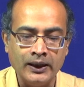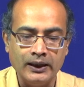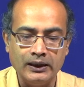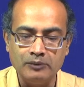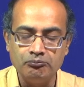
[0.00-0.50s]

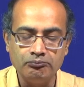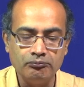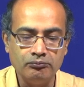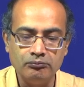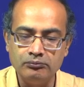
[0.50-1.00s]

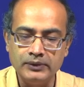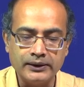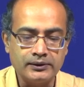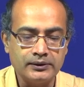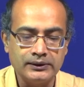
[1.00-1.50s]

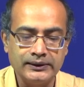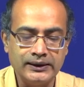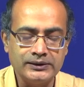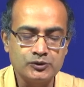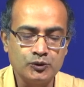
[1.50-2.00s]
that
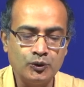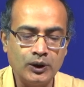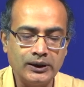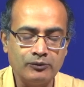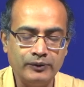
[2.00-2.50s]
there is no
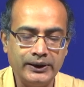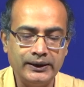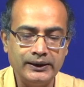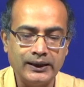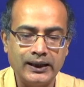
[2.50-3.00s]
other
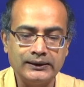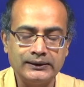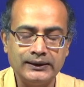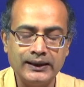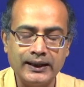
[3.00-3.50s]
way other
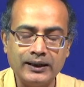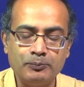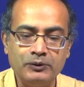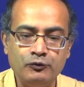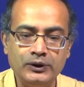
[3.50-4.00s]
than
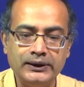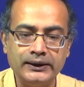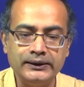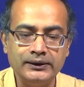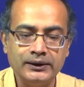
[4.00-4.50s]
adaptive
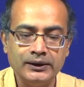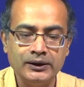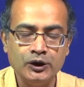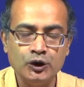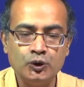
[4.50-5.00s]
filtering
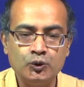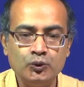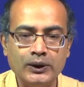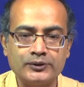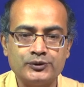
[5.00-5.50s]

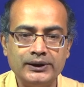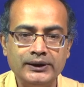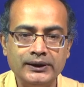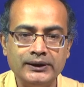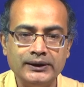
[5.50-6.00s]
to
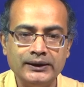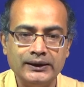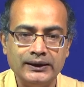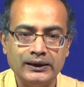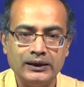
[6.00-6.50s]
actually
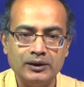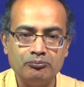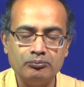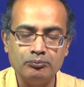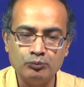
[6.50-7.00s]

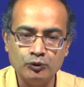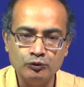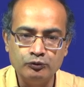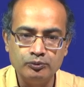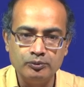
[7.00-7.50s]

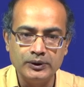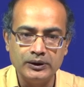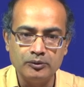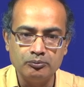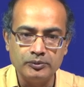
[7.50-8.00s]

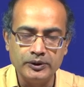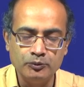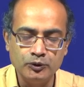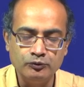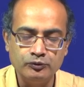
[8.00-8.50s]

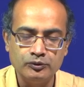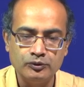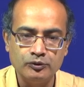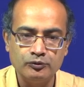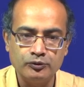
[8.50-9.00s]
remove
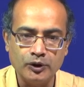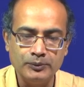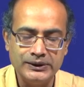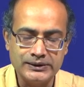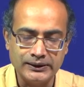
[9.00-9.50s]

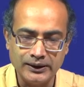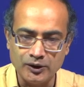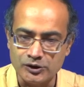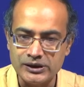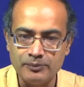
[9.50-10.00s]
from each other
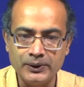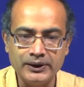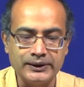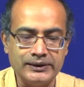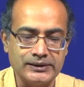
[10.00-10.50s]
or
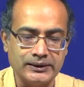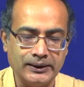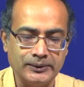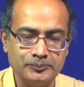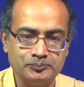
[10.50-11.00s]
separate each other.